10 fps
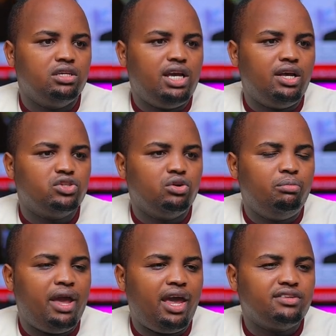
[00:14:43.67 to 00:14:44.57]
yeah, so
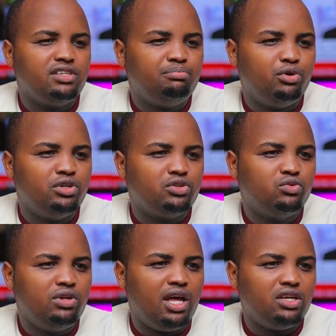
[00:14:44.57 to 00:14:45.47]
my exit point
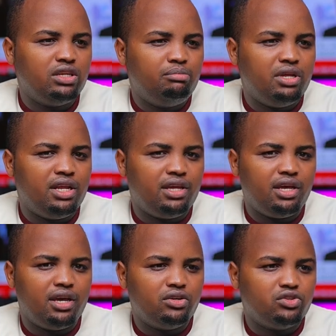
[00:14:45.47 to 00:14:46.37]
could actually be in here.